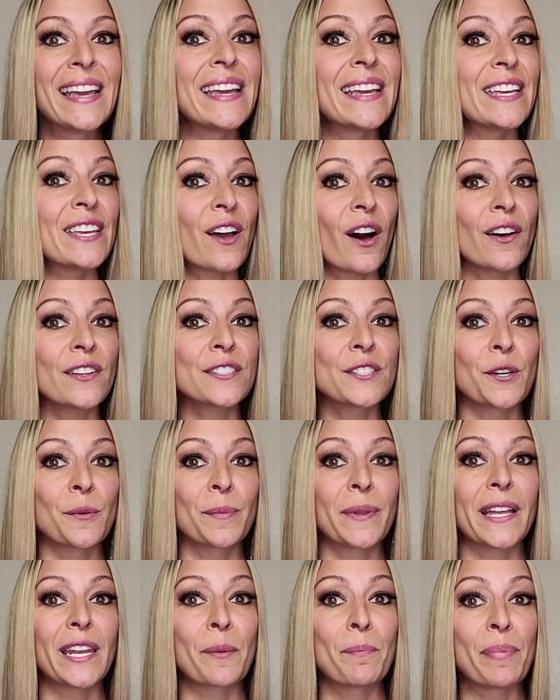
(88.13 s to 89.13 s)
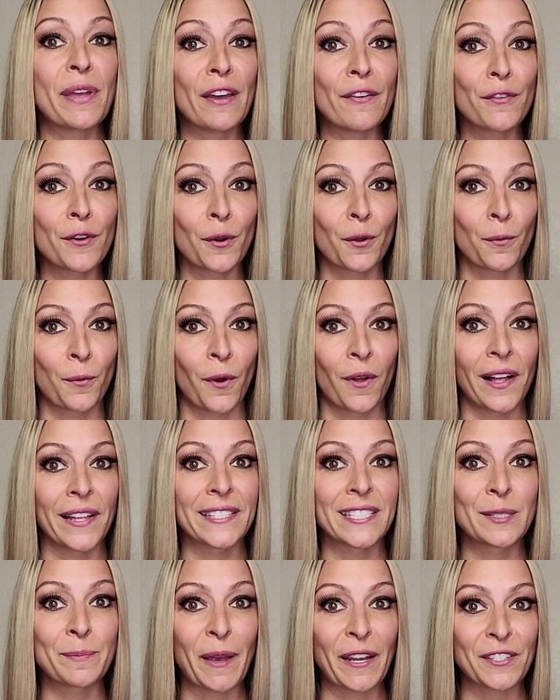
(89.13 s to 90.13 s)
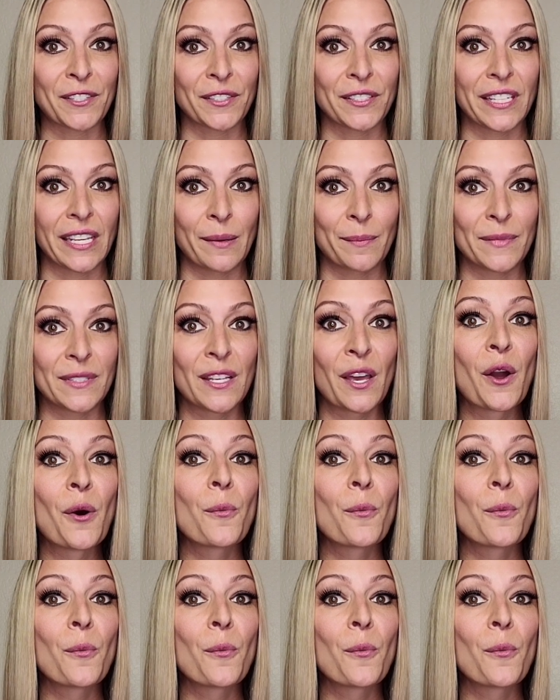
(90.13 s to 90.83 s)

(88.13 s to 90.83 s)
He also played a pivotal role on special teams,